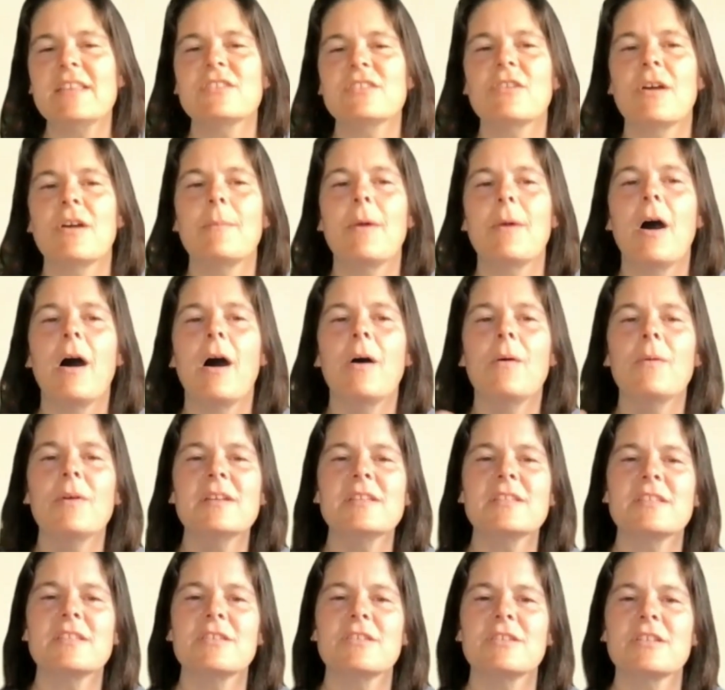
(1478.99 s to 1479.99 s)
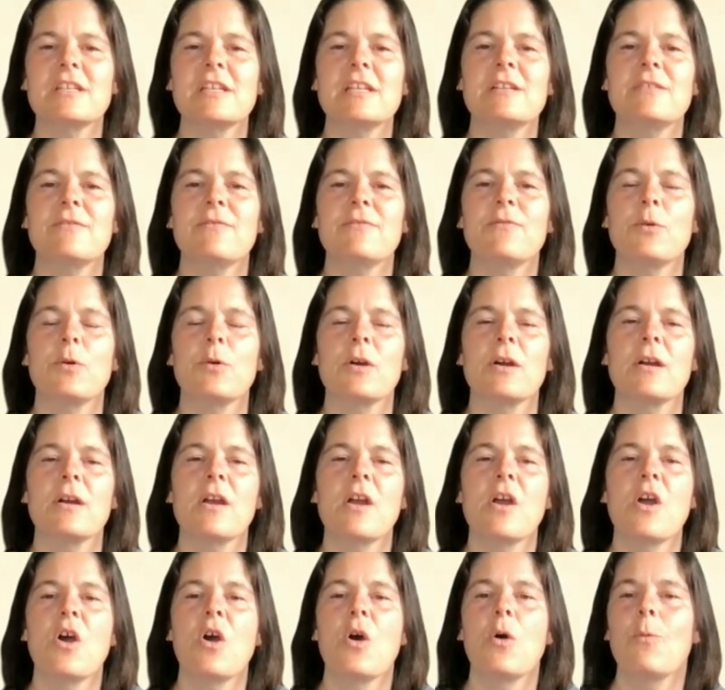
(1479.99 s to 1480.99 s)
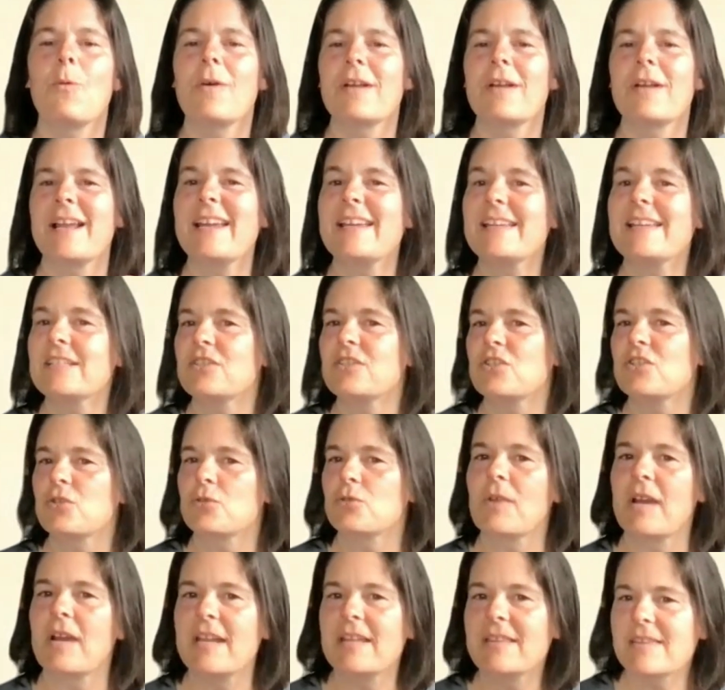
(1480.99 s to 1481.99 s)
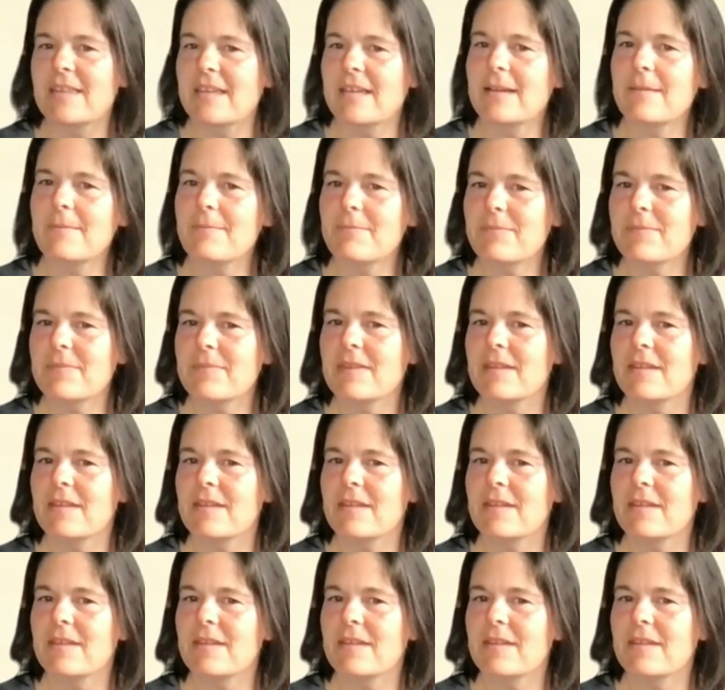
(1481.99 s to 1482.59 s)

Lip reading: So I'm always looking for what I can trade them